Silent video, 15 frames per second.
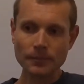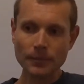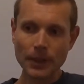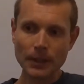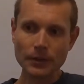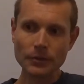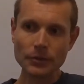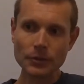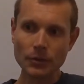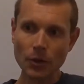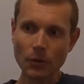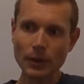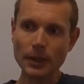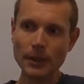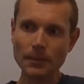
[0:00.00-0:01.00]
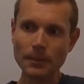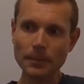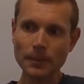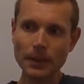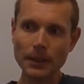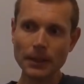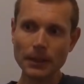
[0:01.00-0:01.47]
because growing up,
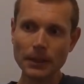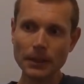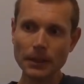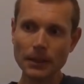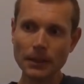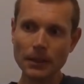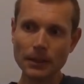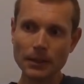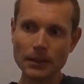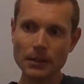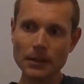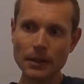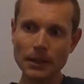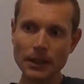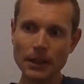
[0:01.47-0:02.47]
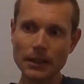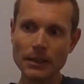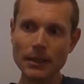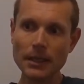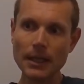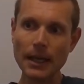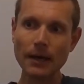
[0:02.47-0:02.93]
he
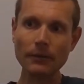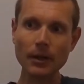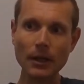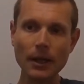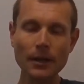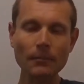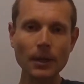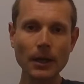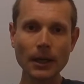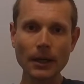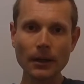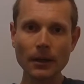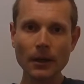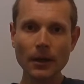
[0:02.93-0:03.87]
didn't have a lot of money.